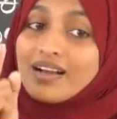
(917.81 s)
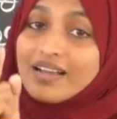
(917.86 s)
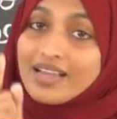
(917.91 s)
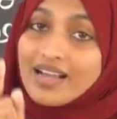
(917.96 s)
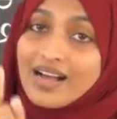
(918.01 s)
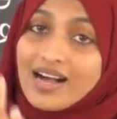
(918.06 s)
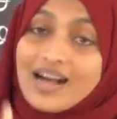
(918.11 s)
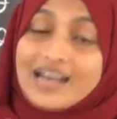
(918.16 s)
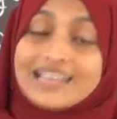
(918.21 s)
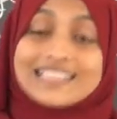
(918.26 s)

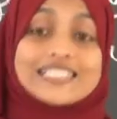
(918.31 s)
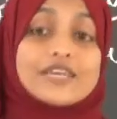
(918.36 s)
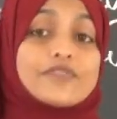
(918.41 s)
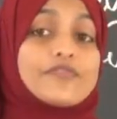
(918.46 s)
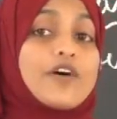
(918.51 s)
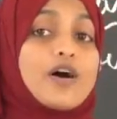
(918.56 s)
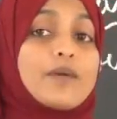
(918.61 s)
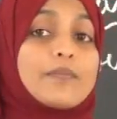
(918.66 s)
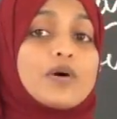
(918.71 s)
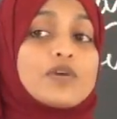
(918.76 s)
Yeah, as a
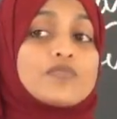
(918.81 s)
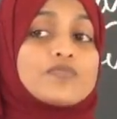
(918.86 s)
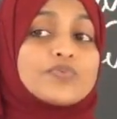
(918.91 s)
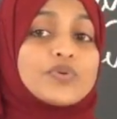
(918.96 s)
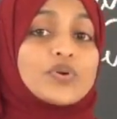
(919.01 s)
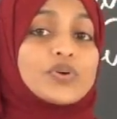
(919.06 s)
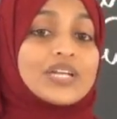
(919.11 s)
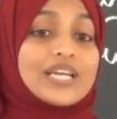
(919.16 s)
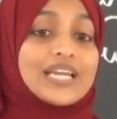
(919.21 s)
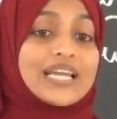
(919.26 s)
form of
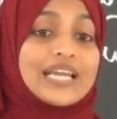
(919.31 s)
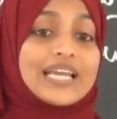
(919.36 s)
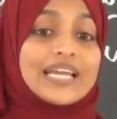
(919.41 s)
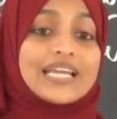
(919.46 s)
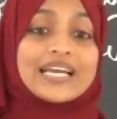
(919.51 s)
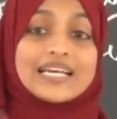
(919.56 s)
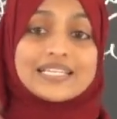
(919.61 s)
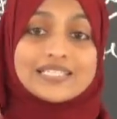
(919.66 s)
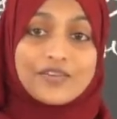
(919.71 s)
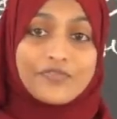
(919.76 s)

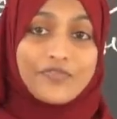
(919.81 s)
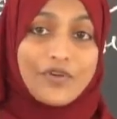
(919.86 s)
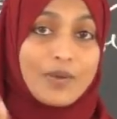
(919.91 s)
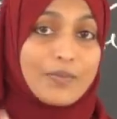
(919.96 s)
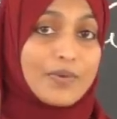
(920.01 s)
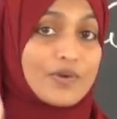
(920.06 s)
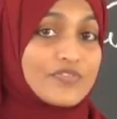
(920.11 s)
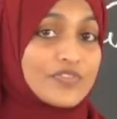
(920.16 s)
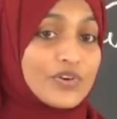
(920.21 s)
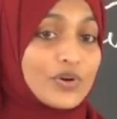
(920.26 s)
protein, as a
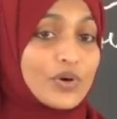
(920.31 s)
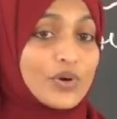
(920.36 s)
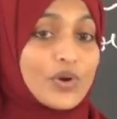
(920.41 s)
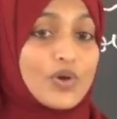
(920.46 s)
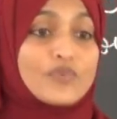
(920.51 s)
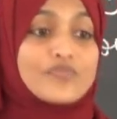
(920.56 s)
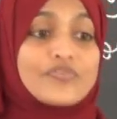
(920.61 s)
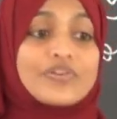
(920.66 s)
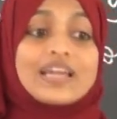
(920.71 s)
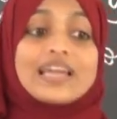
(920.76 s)
form of
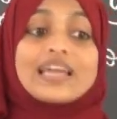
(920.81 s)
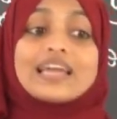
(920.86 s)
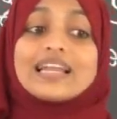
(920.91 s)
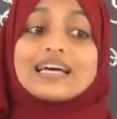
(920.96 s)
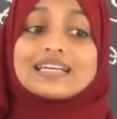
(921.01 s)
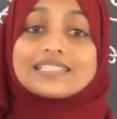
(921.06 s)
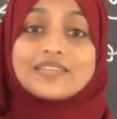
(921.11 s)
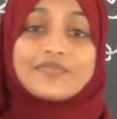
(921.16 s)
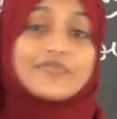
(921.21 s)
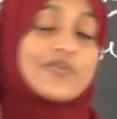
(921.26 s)
chlorophyll,
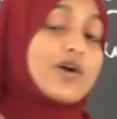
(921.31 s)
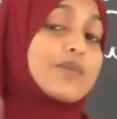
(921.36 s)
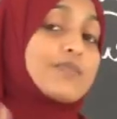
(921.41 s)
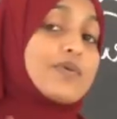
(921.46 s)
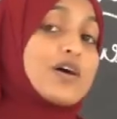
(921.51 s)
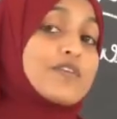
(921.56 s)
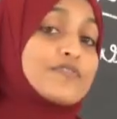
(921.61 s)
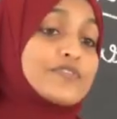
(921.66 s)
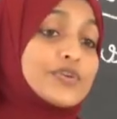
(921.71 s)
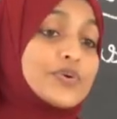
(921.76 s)
as a form
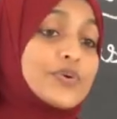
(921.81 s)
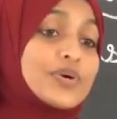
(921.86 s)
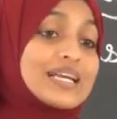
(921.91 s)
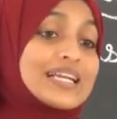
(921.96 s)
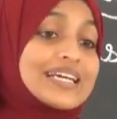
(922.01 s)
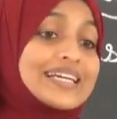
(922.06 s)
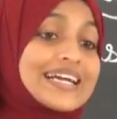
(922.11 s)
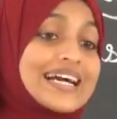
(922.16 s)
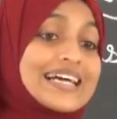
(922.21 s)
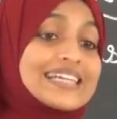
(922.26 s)
of
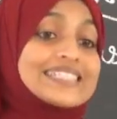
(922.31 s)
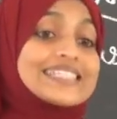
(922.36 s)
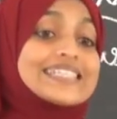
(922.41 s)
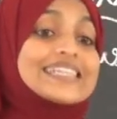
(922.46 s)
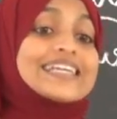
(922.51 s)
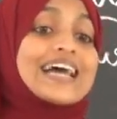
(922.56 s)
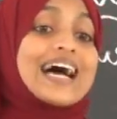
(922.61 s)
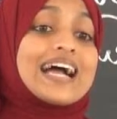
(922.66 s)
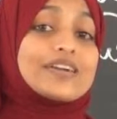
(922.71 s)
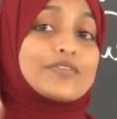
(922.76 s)
nucleic
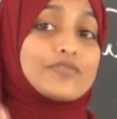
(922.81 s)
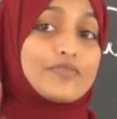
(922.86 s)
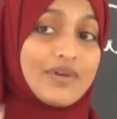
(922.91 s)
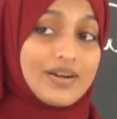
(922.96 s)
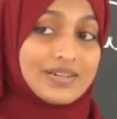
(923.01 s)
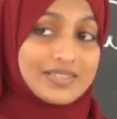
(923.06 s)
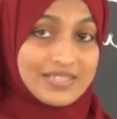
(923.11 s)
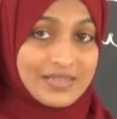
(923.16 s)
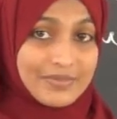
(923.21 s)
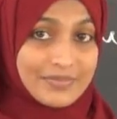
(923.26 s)
acid and
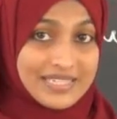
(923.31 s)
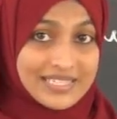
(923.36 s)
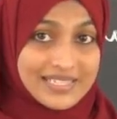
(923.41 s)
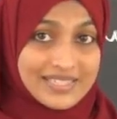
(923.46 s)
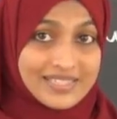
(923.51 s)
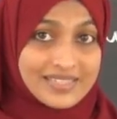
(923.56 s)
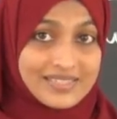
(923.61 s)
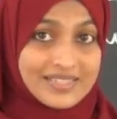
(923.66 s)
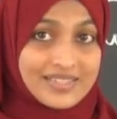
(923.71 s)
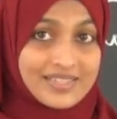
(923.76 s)

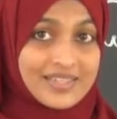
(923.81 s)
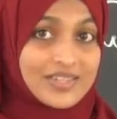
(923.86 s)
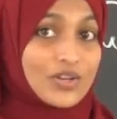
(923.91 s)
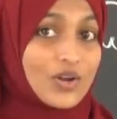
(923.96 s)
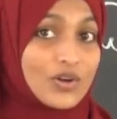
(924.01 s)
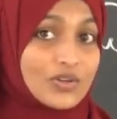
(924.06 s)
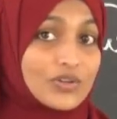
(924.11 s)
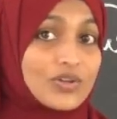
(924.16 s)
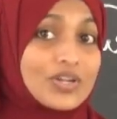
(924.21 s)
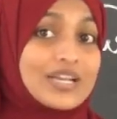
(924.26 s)
vitamins.
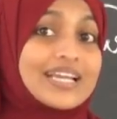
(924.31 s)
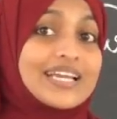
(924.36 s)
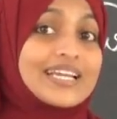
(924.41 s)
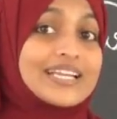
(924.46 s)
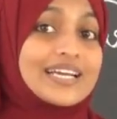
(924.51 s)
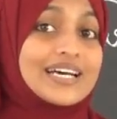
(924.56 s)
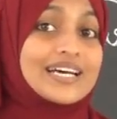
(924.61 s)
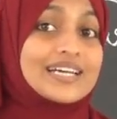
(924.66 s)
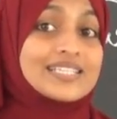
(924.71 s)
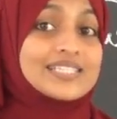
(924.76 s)
Not only
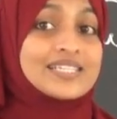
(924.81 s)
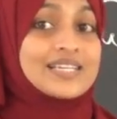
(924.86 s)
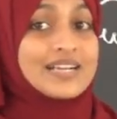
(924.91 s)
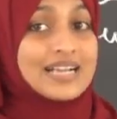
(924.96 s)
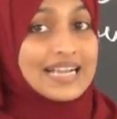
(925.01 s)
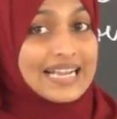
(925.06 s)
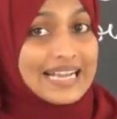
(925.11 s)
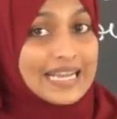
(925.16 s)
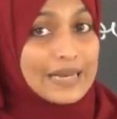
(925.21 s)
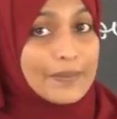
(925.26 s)
in us,
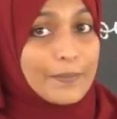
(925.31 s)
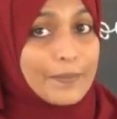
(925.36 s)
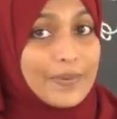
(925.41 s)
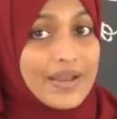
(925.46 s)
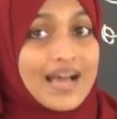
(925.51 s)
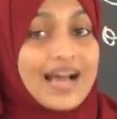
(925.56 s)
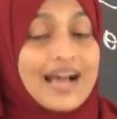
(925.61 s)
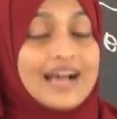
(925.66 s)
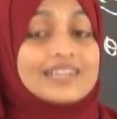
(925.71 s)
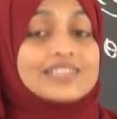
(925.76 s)
in
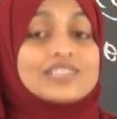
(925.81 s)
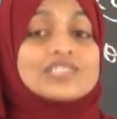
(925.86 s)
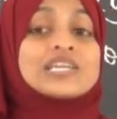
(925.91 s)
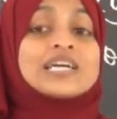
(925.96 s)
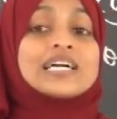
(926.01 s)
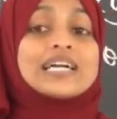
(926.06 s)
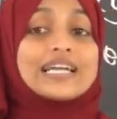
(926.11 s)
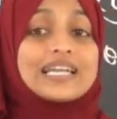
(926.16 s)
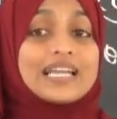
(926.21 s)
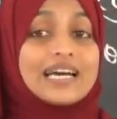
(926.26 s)
plants,
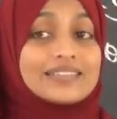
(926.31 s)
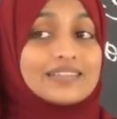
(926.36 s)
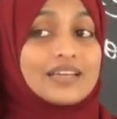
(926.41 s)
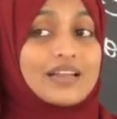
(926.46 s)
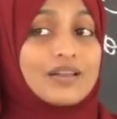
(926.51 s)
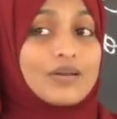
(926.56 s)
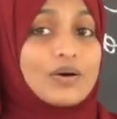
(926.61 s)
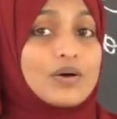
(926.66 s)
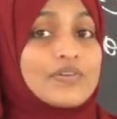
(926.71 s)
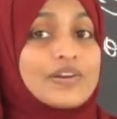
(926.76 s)
in other
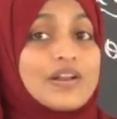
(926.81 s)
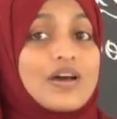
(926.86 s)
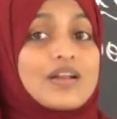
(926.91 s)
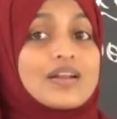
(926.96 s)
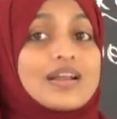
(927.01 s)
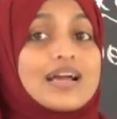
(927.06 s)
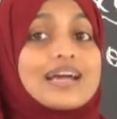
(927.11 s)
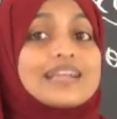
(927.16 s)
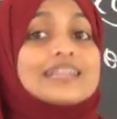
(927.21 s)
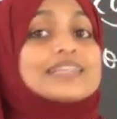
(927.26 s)
lower
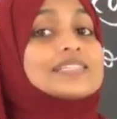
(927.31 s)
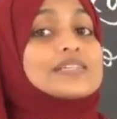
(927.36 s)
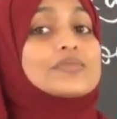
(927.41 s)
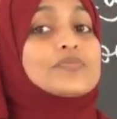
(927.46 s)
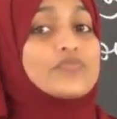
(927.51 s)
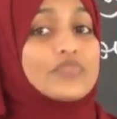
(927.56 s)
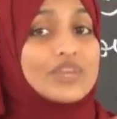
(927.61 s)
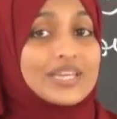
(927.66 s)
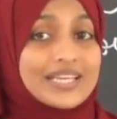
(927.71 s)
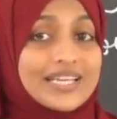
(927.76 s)

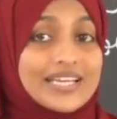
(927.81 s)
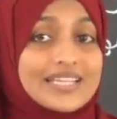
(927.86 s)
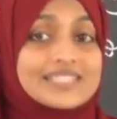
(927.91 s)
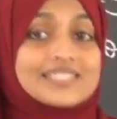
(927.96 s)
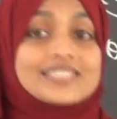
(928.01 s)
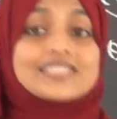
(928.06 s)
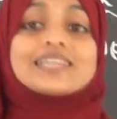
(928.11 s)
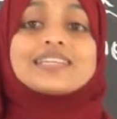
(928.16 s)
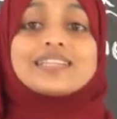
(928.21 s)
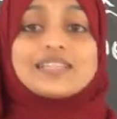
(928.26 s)
organisms, we can
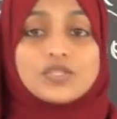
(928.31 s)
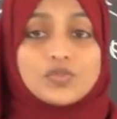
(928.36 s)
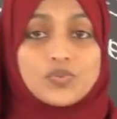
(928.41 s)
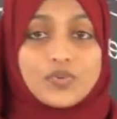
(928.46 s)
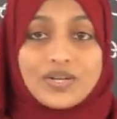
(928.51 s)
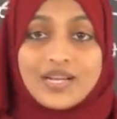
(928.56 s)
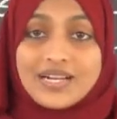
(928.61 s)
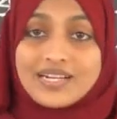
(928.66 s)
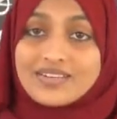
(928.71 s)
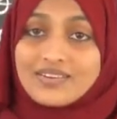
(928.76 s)
see this
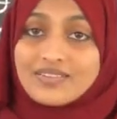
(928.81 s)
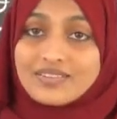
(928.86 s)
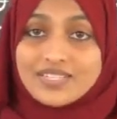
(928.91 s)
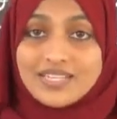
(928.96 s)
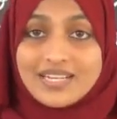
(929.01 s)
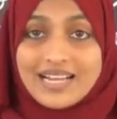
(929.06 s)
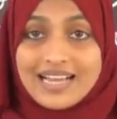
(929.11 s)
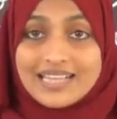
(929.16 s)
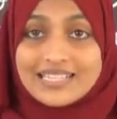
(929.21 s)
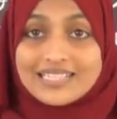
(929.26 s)
one
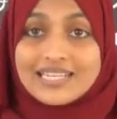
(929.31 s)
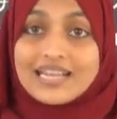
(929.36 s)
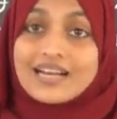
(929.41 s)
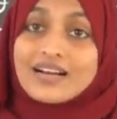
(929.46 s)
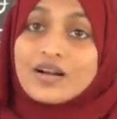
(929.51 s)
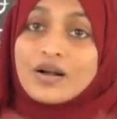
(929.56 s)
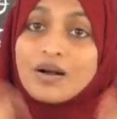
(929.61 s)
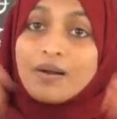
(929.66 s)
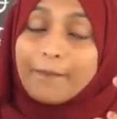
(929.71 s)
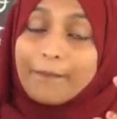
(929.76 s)
nitrogen as a
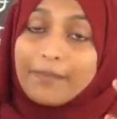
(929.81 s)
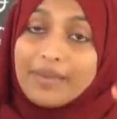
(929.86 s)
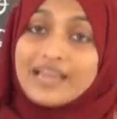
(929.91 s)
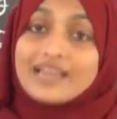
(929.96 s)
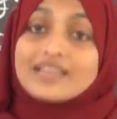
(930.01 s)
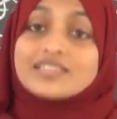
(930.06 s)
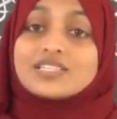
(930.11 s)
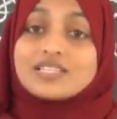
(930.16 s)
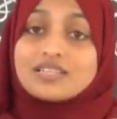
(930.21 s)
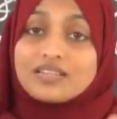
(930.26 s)

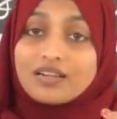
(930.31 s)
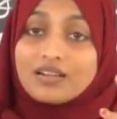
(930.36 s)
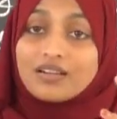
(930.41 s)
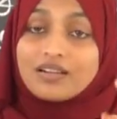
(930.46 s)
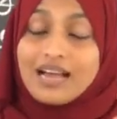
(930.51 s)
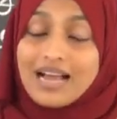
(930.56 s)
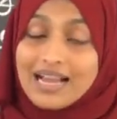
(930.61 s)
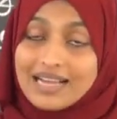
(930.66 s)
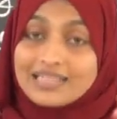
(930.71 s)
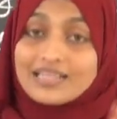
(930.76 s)
major,
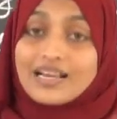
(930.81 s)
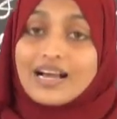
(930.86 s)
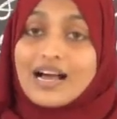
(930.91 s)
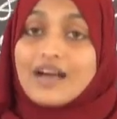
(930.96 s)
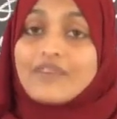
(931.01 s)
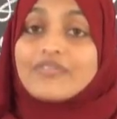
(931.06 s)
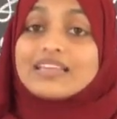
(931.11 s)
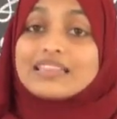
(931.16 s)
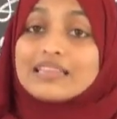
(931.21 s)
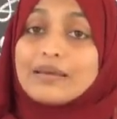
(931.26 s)

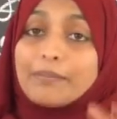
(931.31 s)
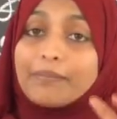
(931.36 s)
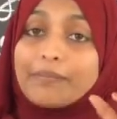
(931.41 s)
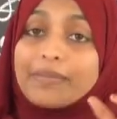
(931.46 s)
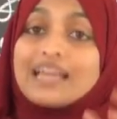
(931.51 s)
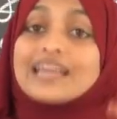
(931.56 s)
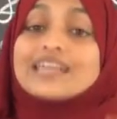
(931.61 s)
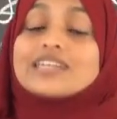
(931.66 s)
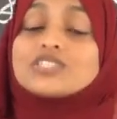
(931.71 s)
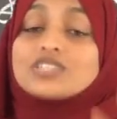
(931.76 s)
having the
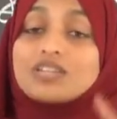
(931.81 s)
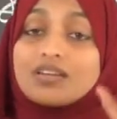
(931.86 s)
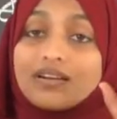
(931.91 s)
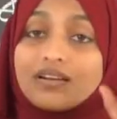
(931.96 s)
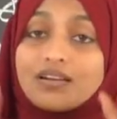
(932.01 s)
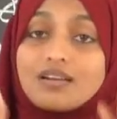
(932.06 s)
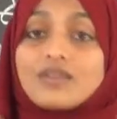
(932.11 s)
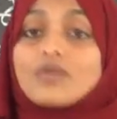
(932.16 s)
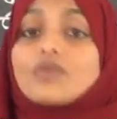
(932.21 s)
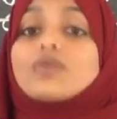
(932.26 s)

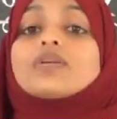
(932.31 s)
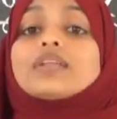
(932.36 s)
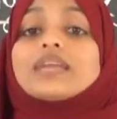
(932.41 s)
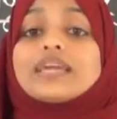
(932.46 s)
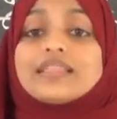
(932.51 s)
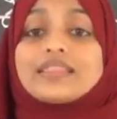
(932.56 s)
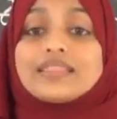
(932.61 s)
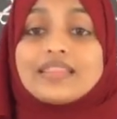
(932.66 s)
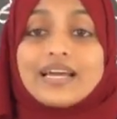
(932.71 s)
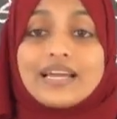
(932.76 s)
major role
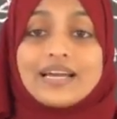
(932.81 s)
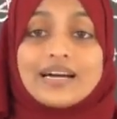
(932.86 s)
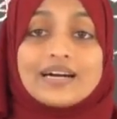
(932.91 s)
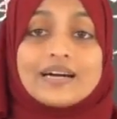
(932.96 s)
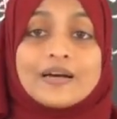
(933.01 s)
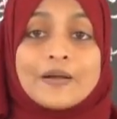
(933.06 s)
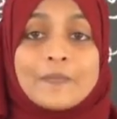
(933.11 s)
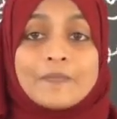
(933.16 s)
in their